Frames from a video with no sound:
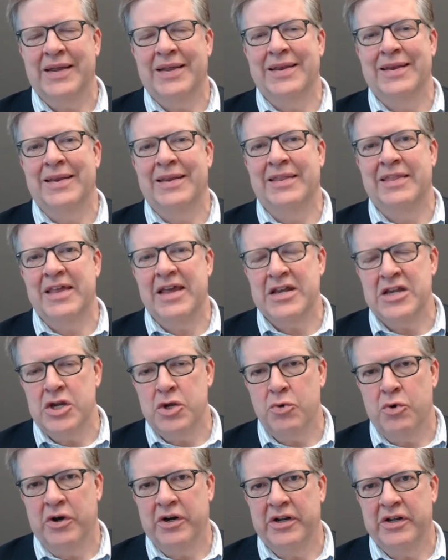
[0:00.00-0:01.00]
and then
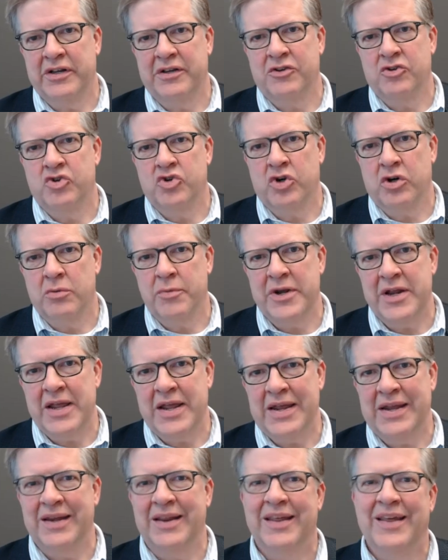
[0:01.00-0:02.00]
you want to
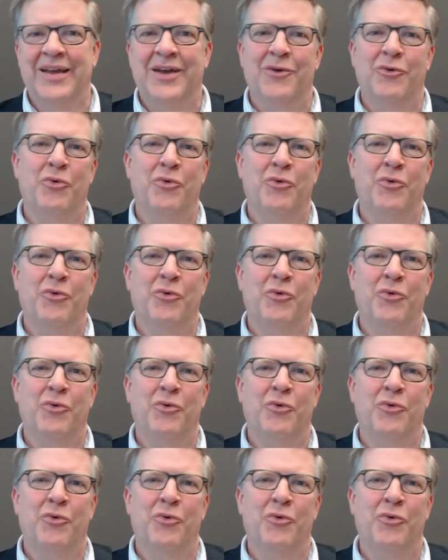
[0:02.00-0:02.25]
terminate